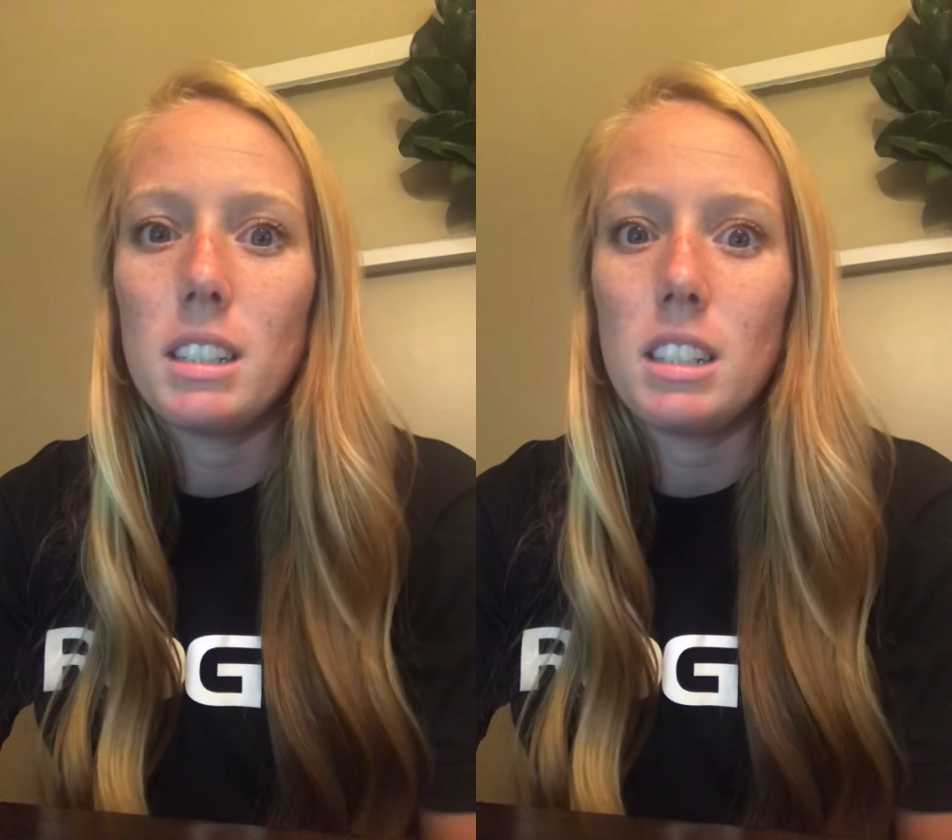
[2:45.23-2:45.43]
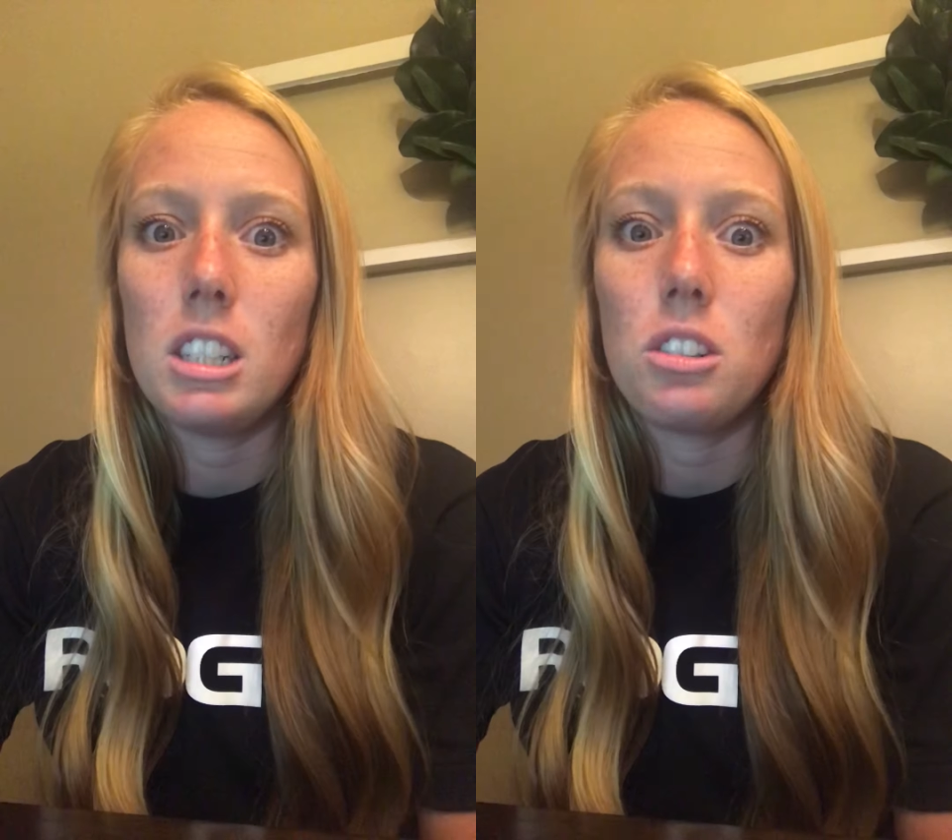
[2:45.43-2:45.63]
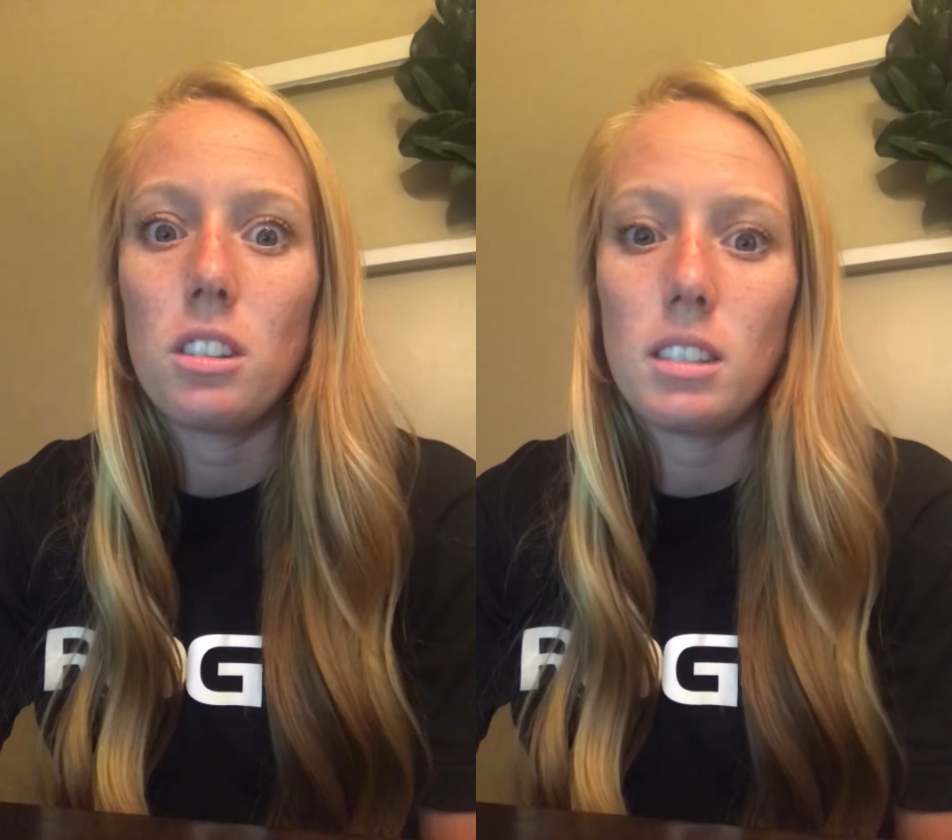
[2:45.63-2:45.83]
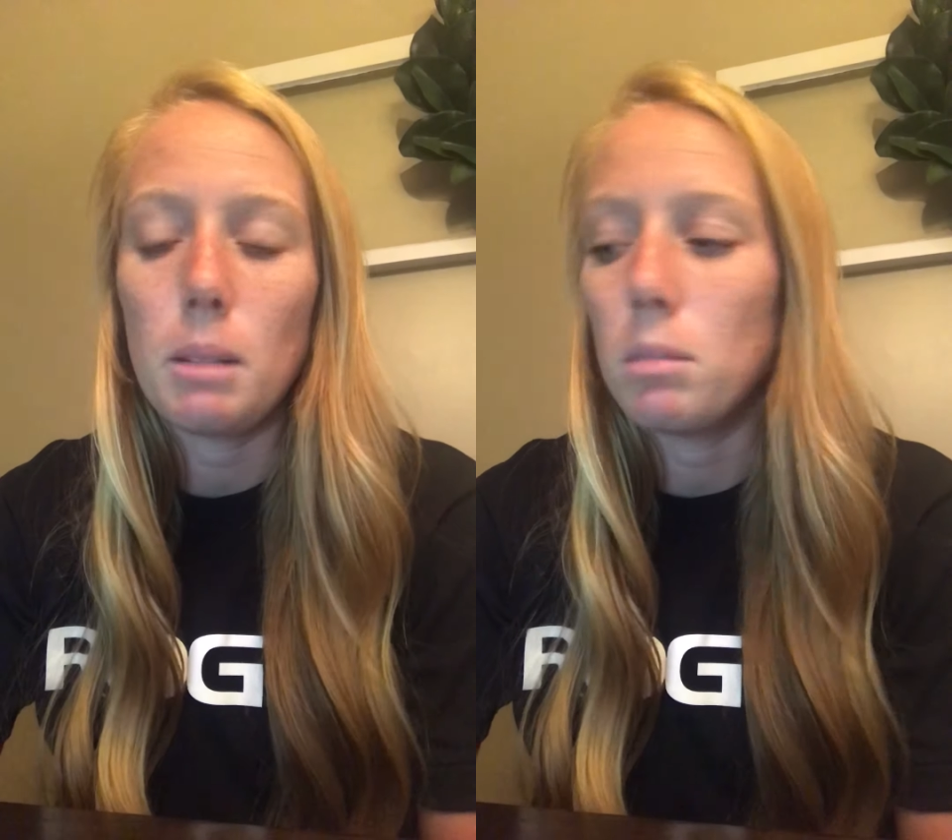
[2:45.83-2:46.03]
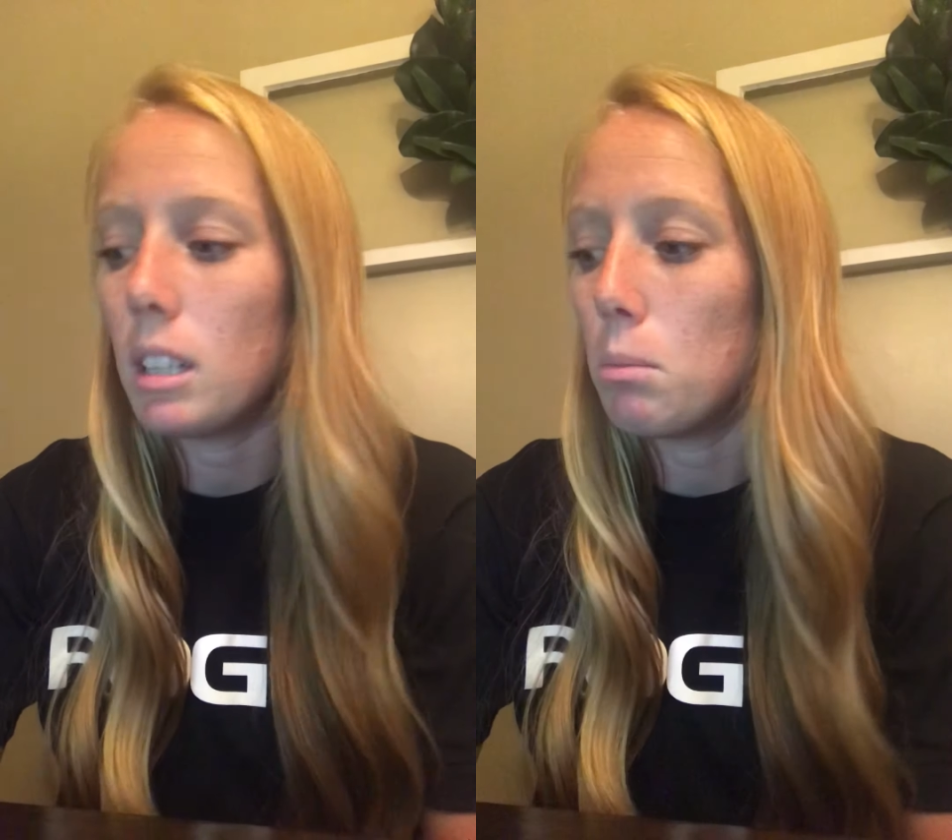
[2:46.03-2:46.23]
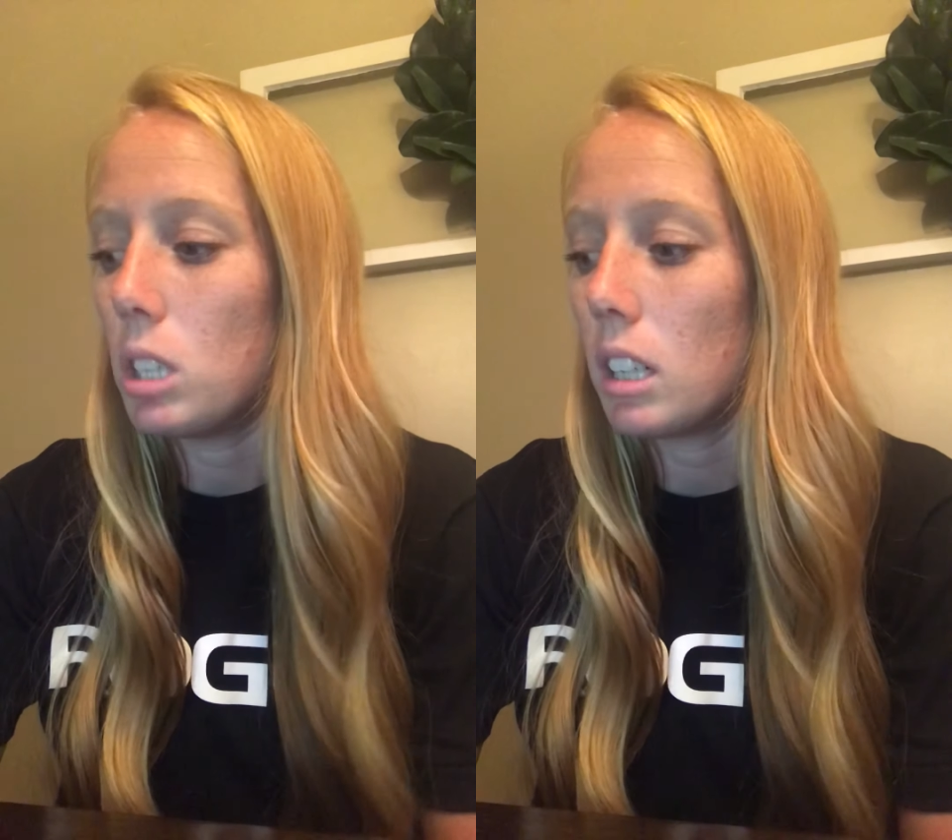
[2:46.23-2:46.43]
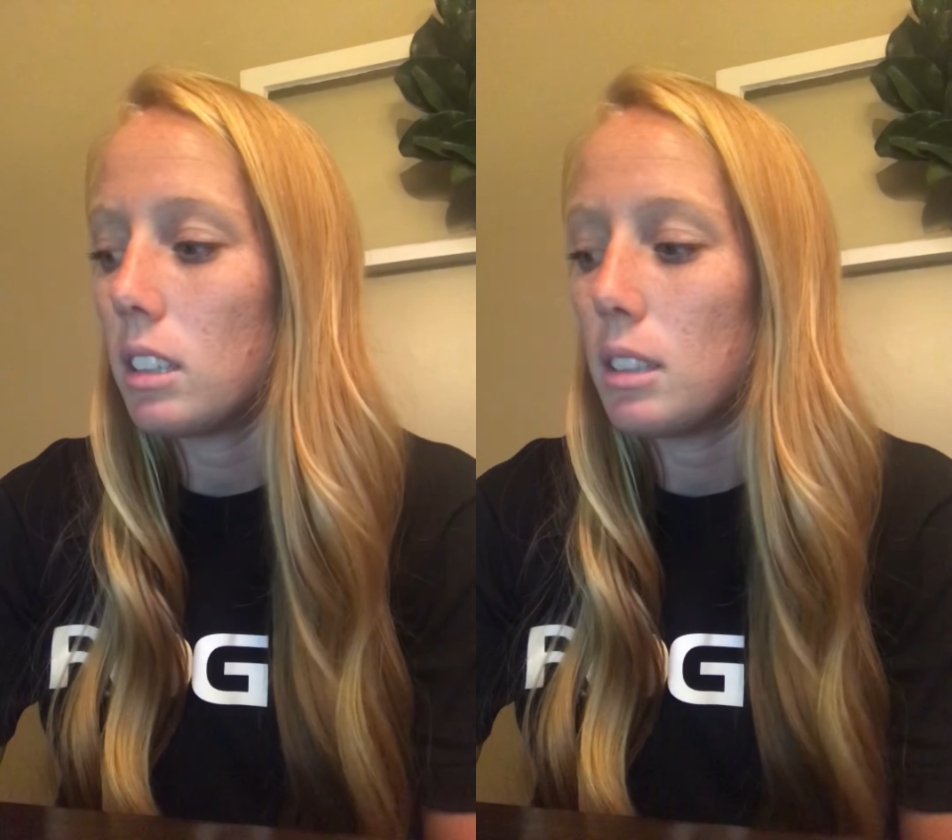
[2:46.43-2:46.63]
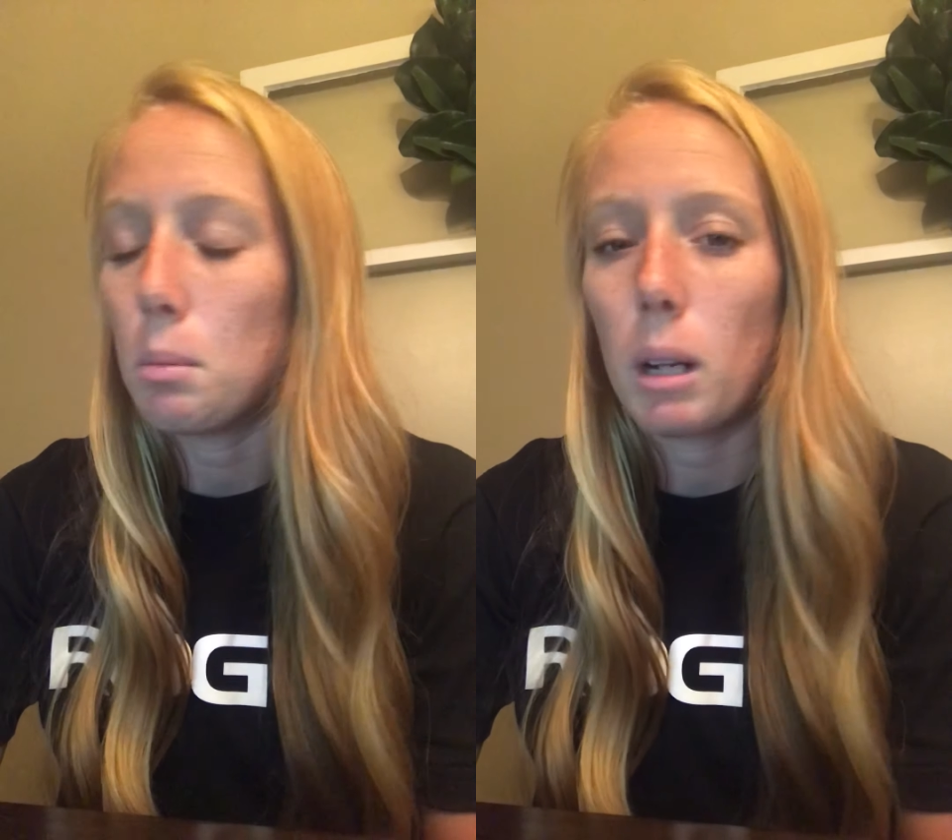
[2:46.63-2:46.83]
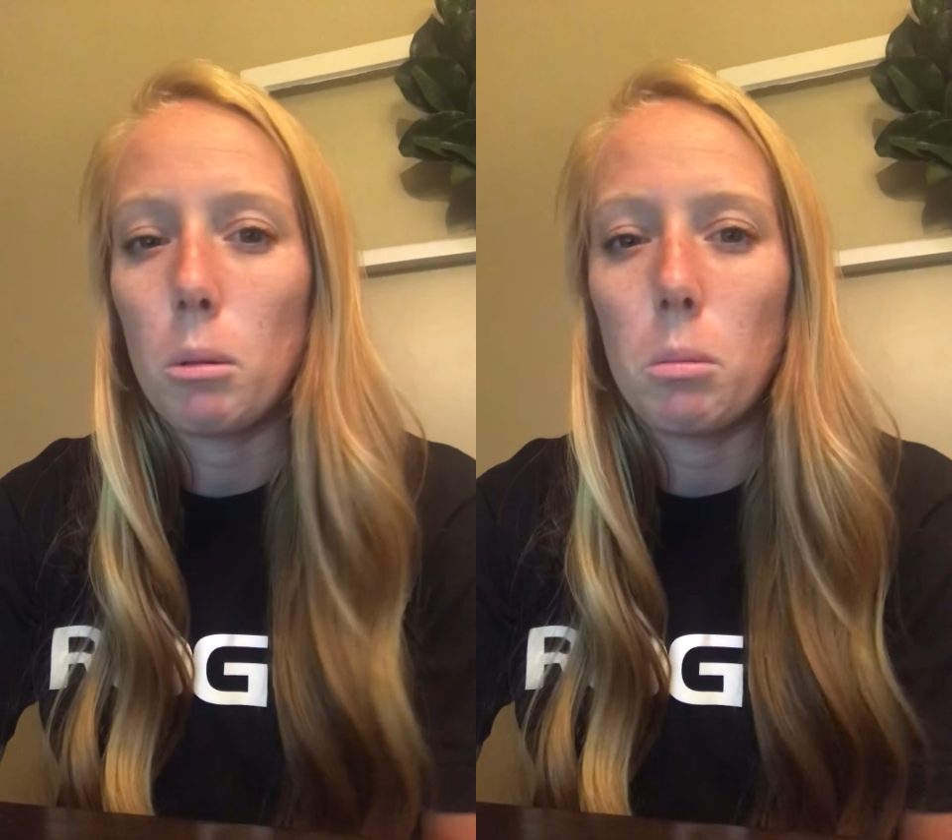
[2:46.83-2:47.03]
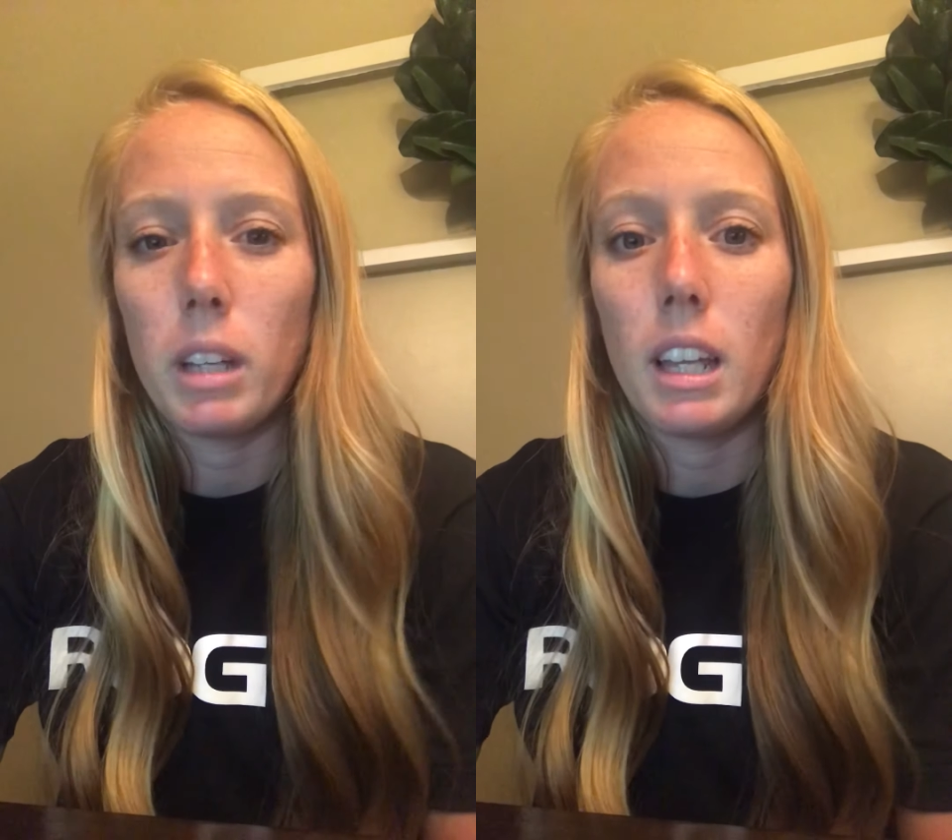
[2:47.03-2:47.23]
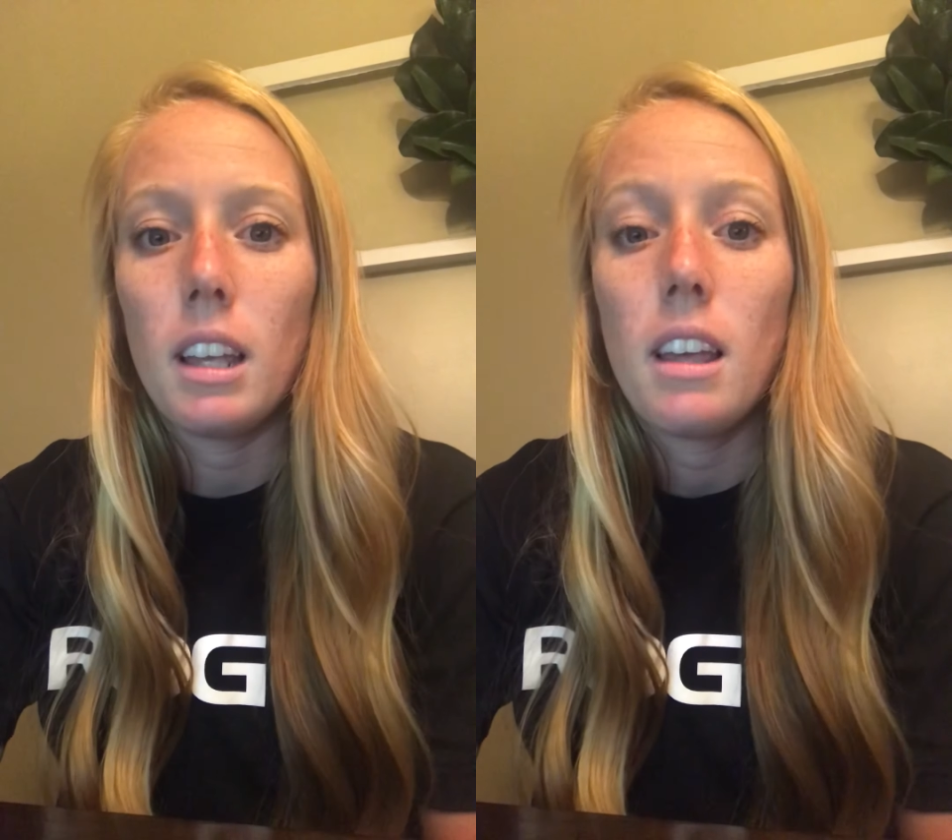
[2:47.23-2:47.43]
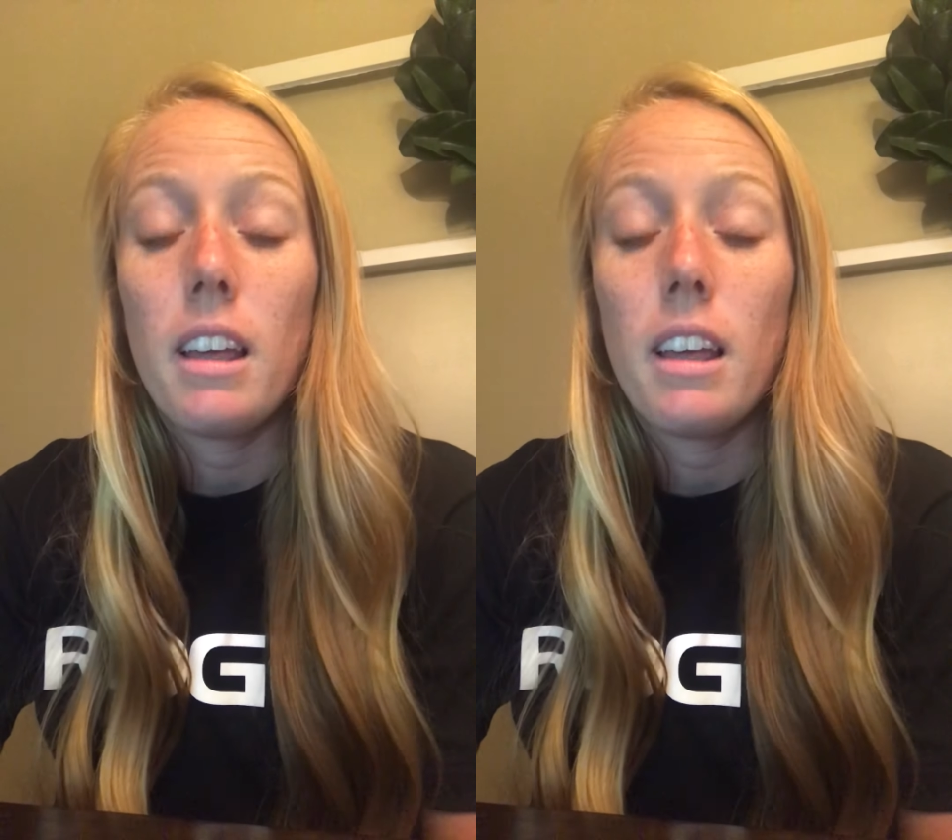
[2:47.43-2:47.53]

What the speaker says: to teach the same subject is probably